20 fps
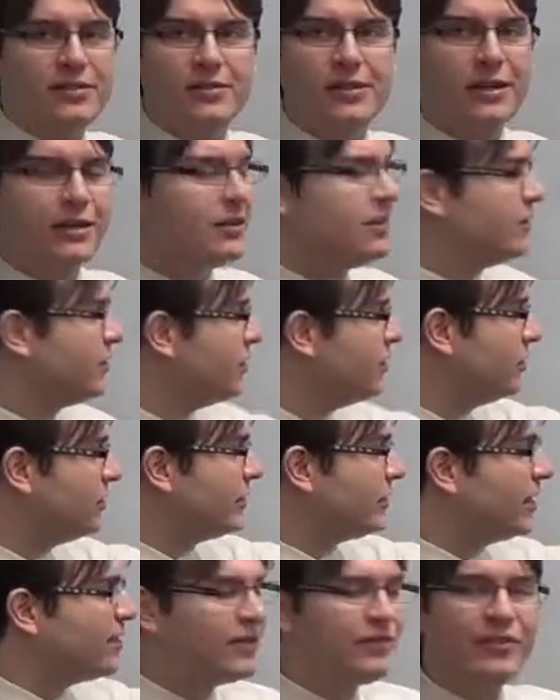a lot of this too,
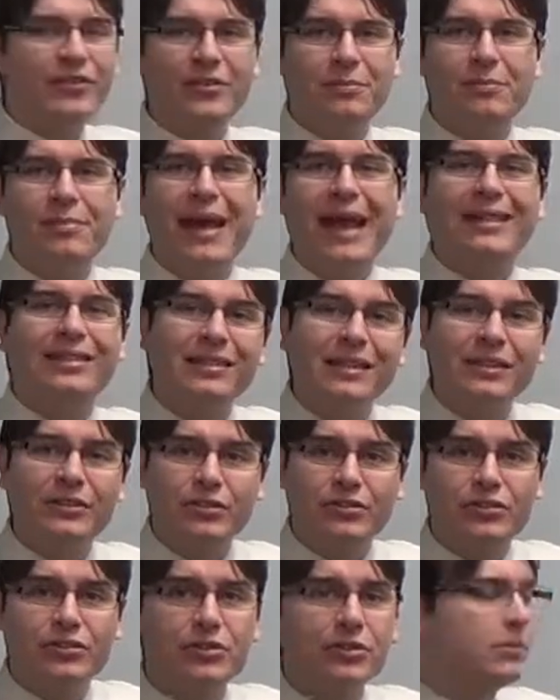but that's a very bad thing
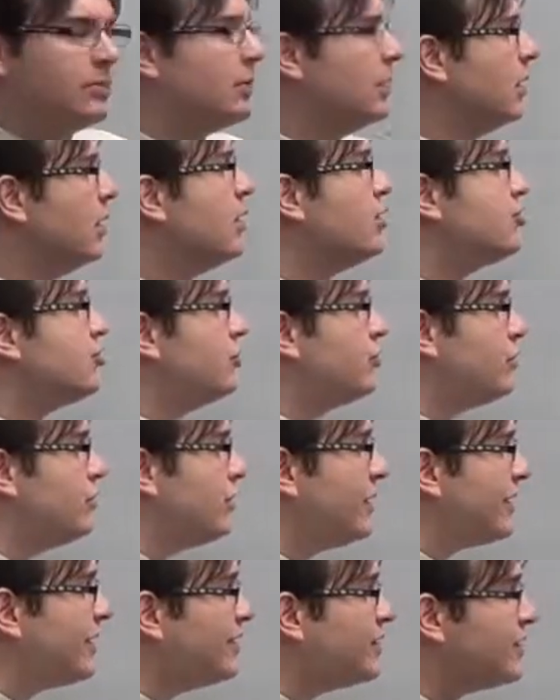to do. So
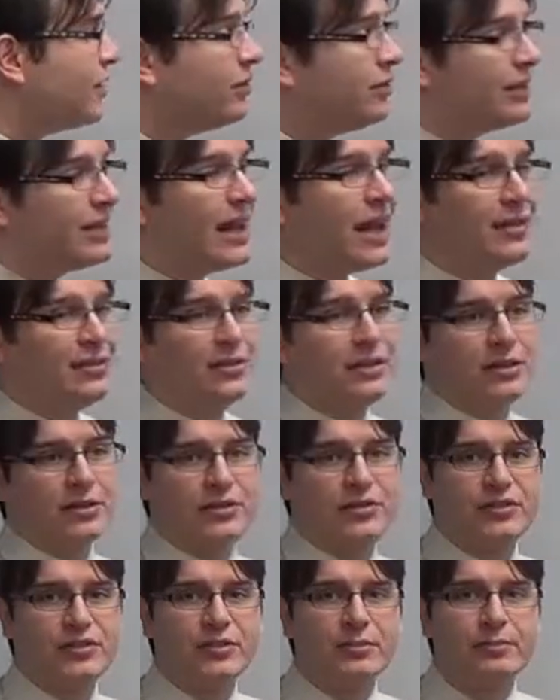consider the
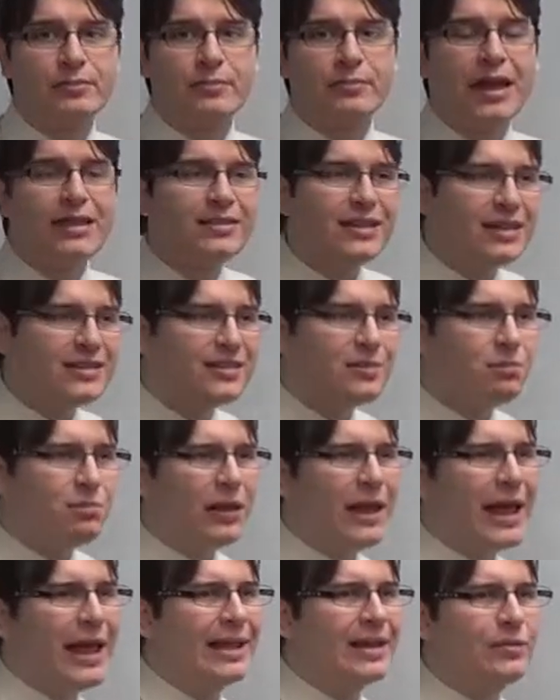ethics. And that's a
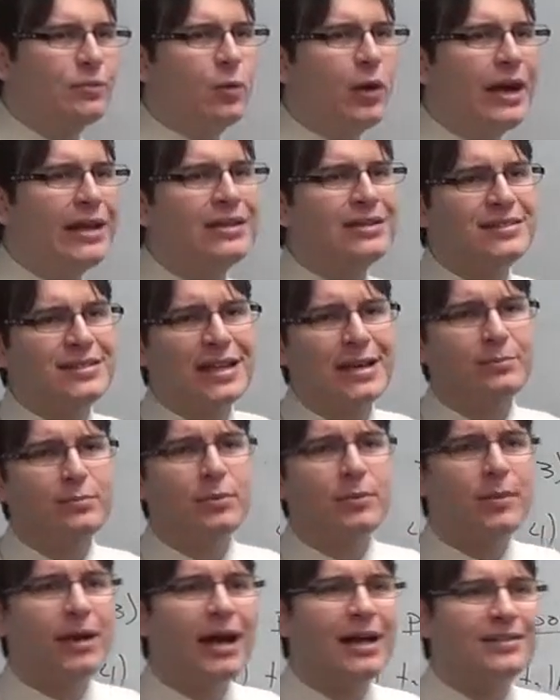black and white example
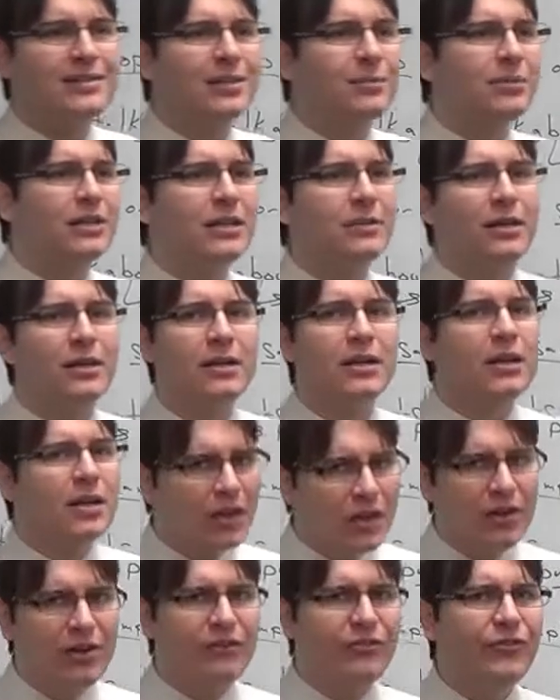possibly, but
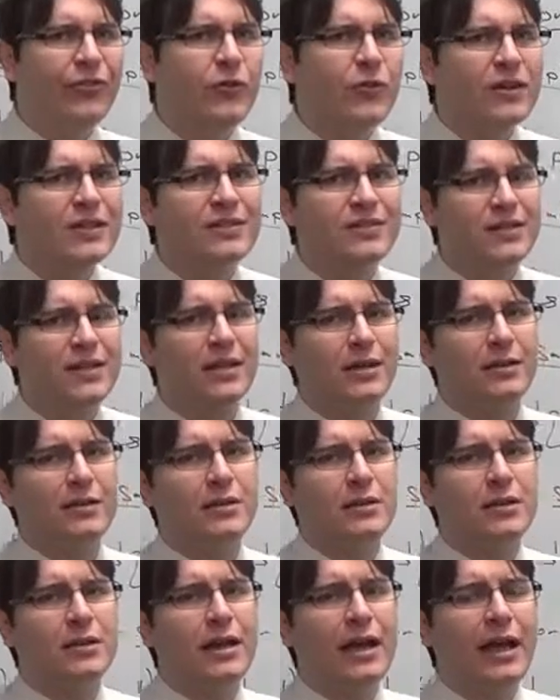focus in.
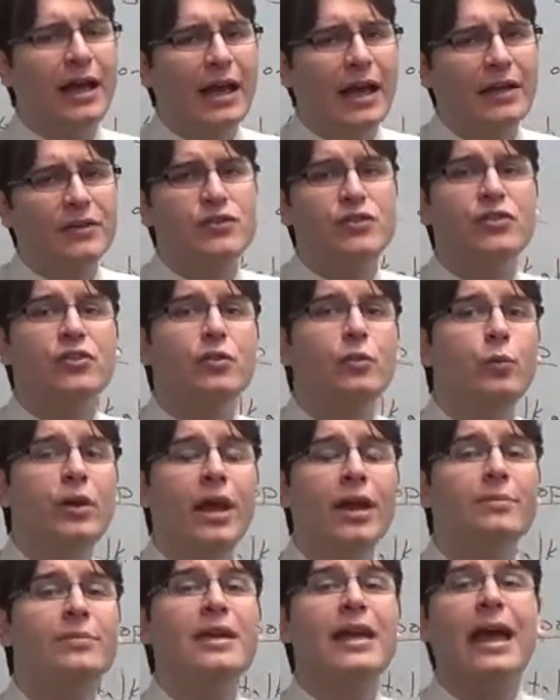Ask, would
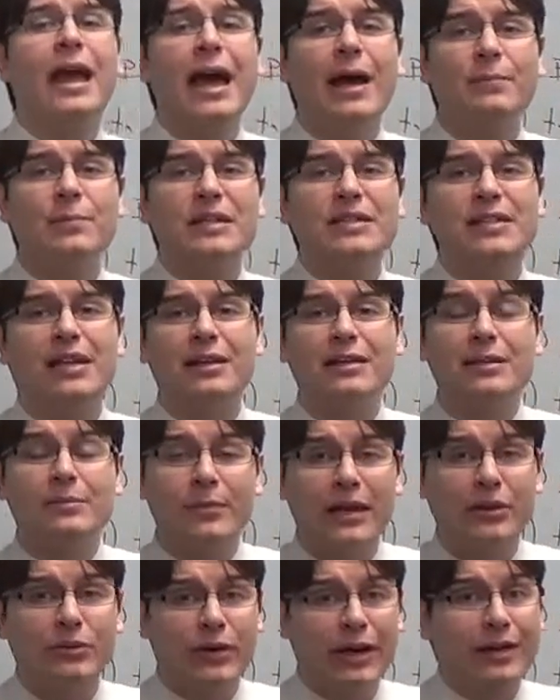I be happy telling
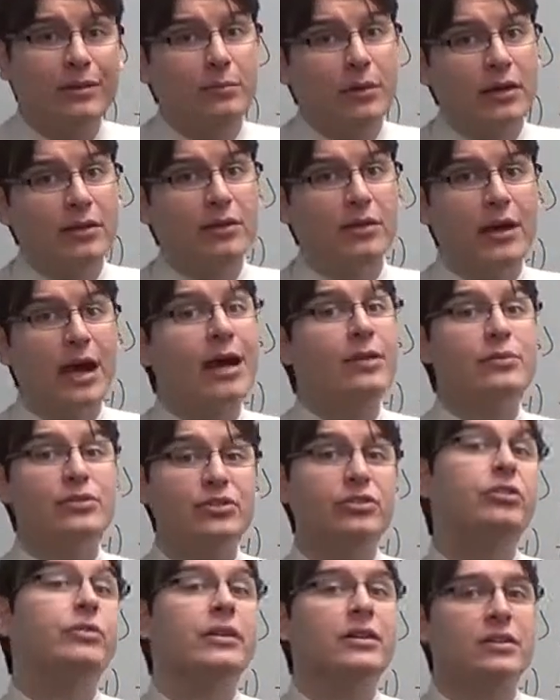my grandmother I was
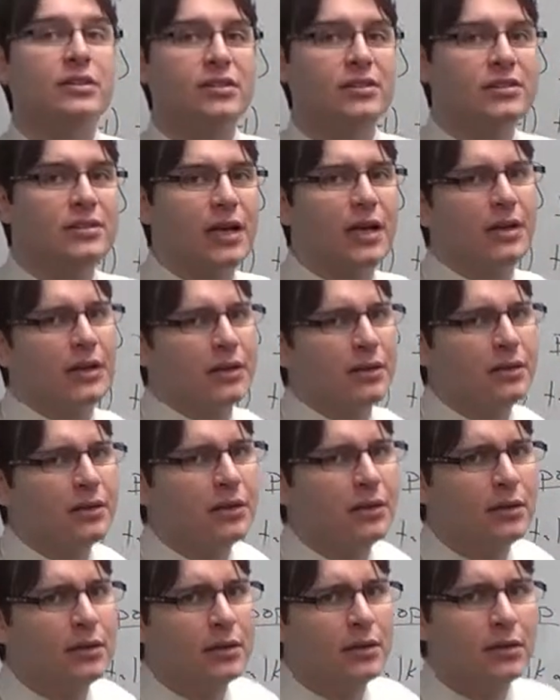doing this study?
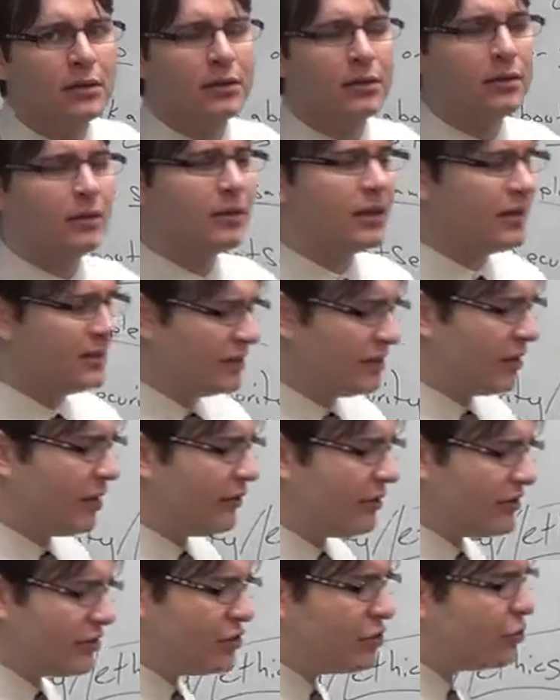That's
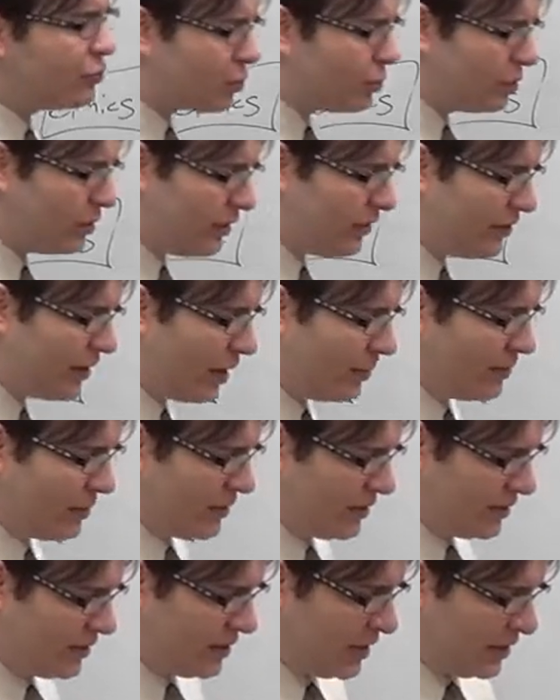always a good rule of thumb to
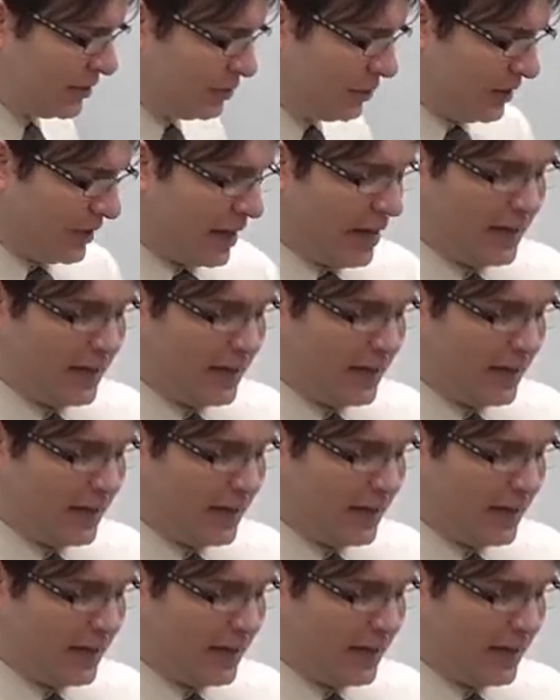discuss with the